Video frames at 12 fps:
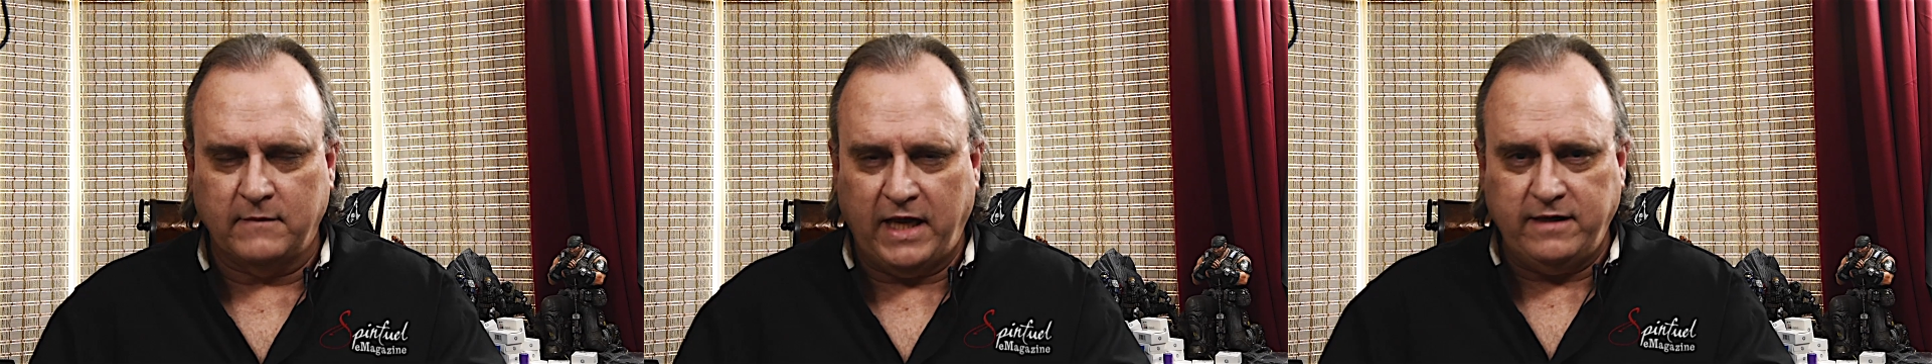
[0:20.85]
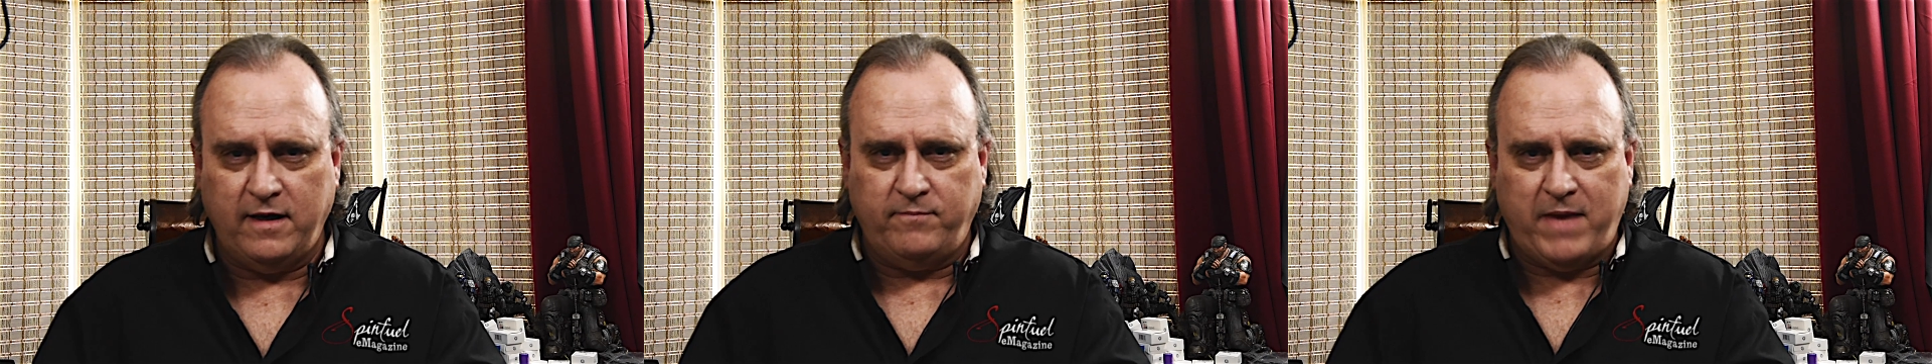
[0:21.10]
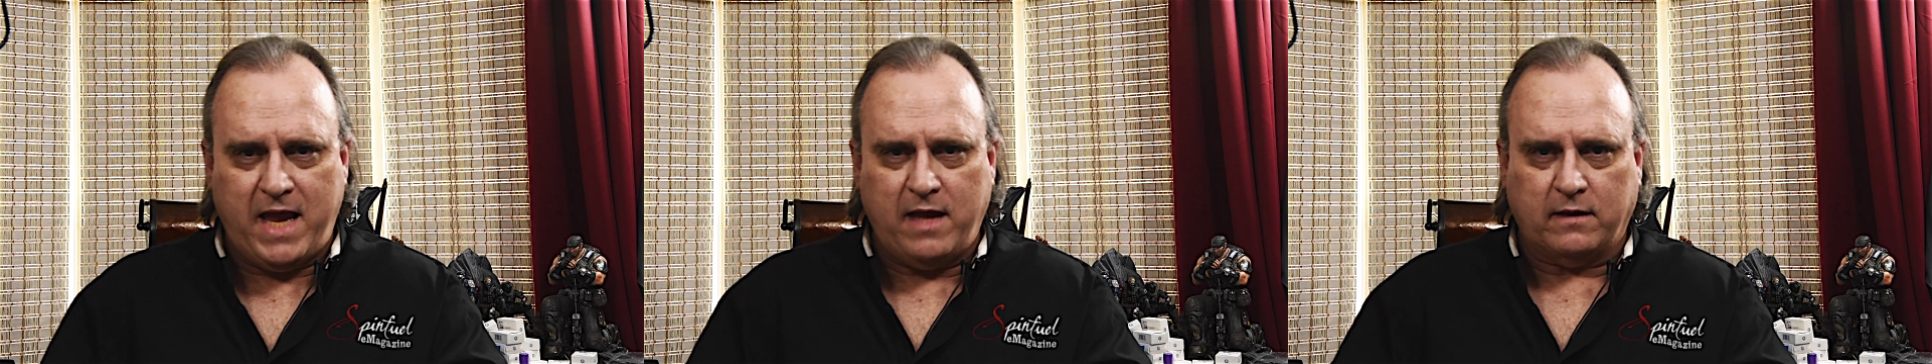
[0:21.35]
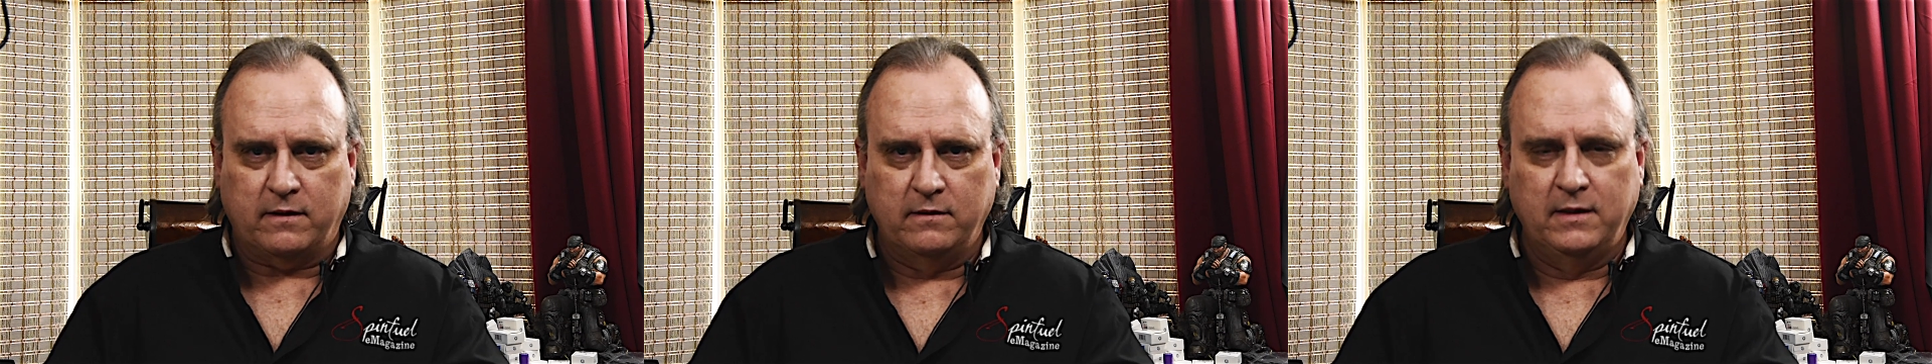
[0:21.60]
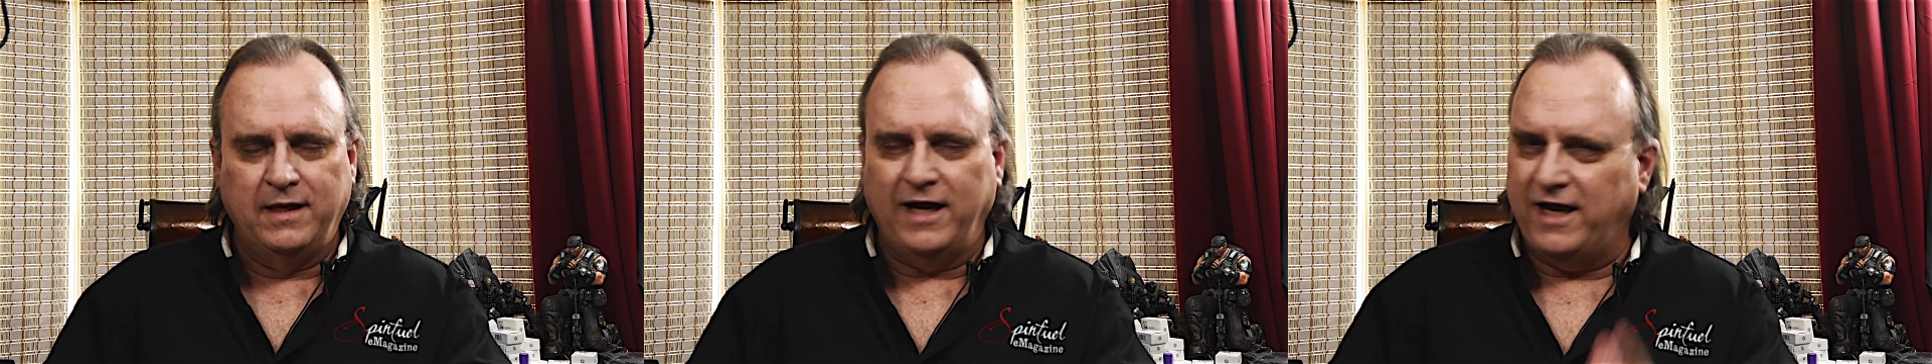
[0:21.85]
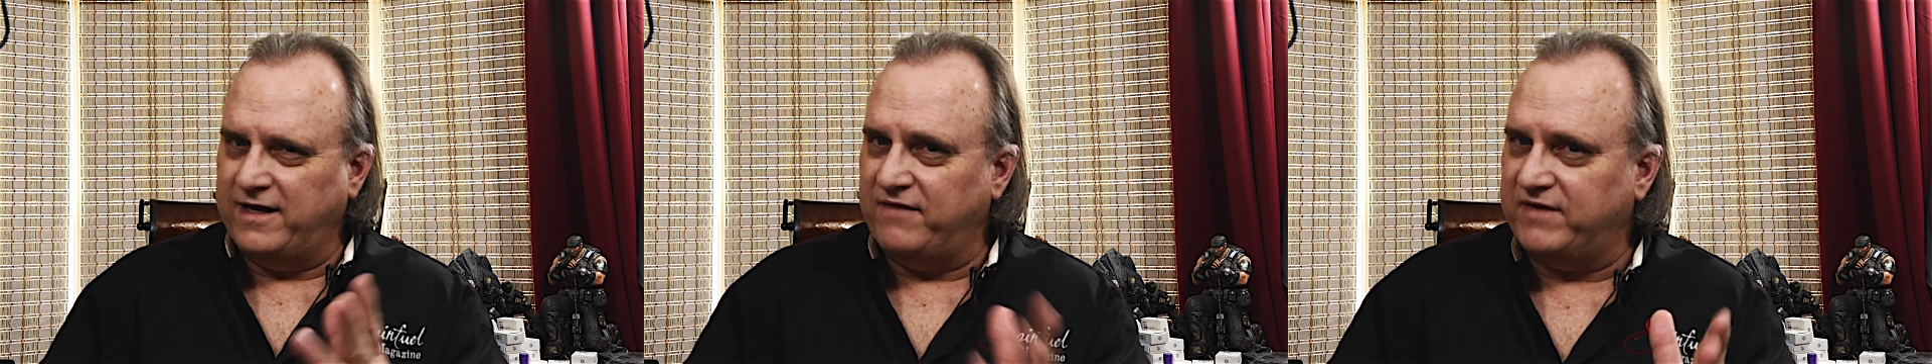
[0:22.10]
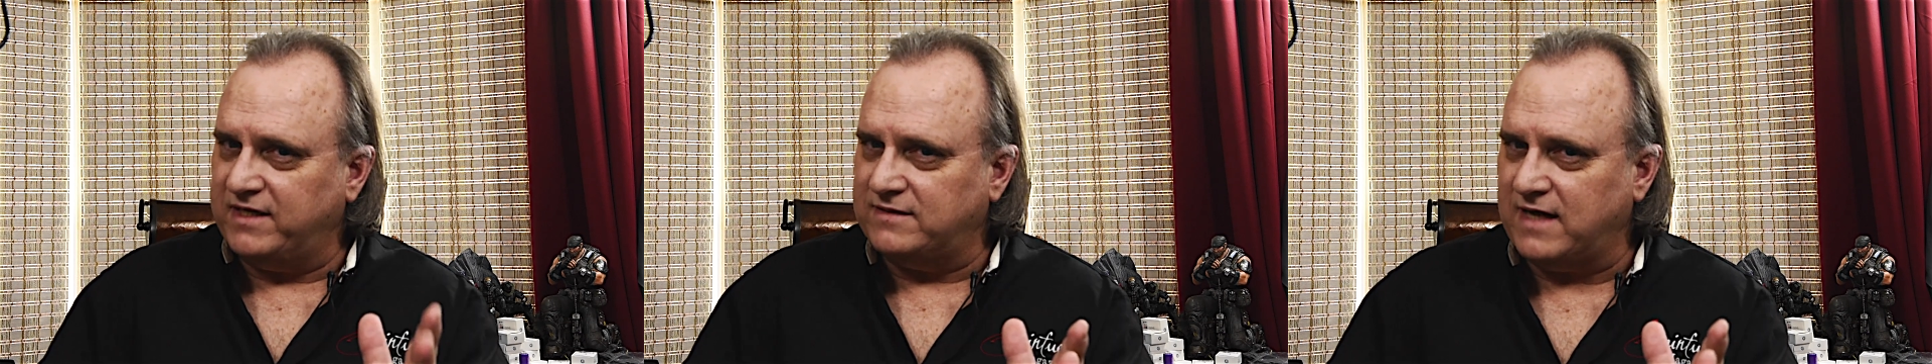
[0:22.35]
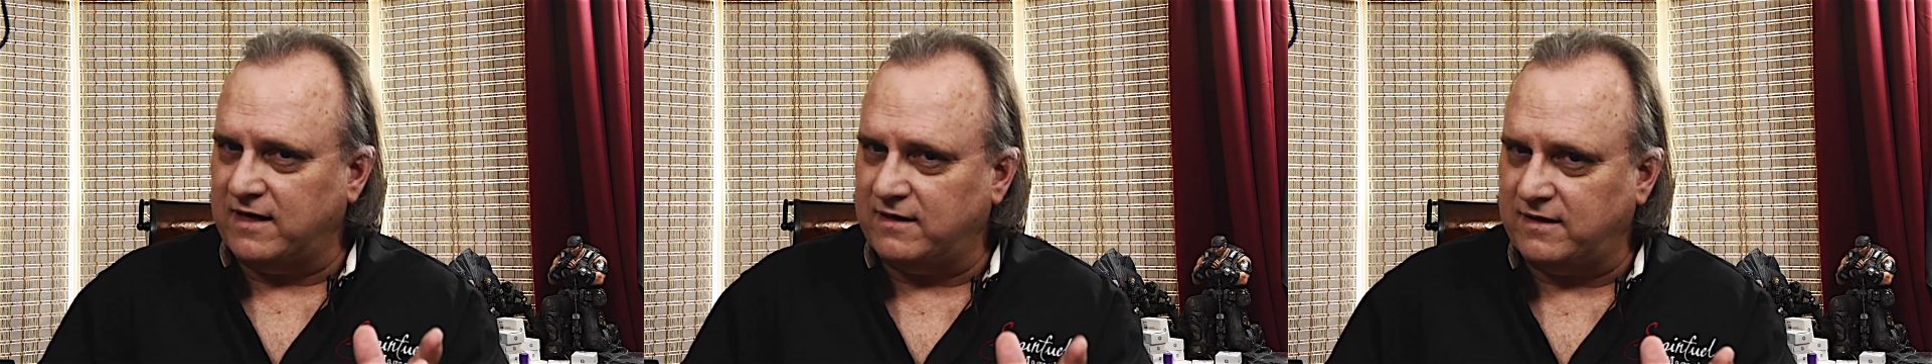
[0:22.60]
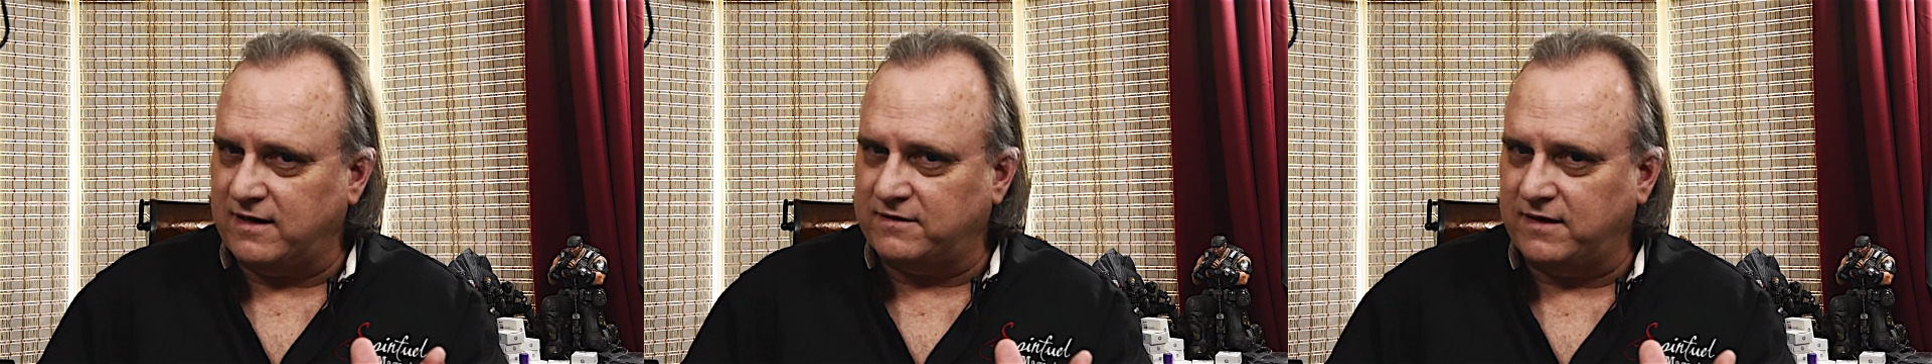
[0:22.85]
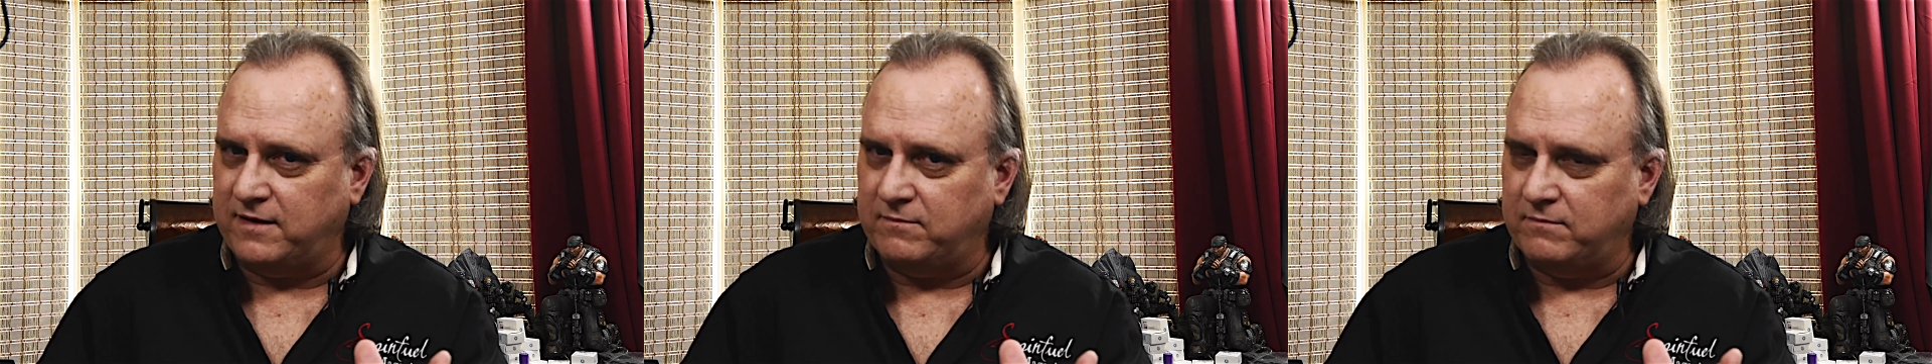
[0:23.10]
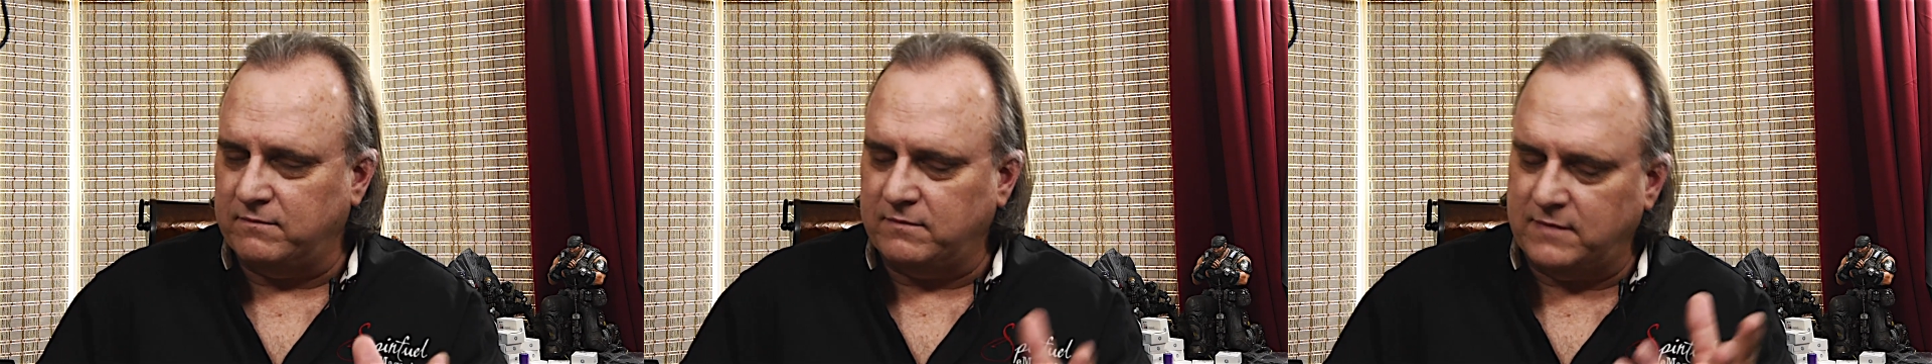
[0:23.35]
And I'm back. I never get tired of that theme.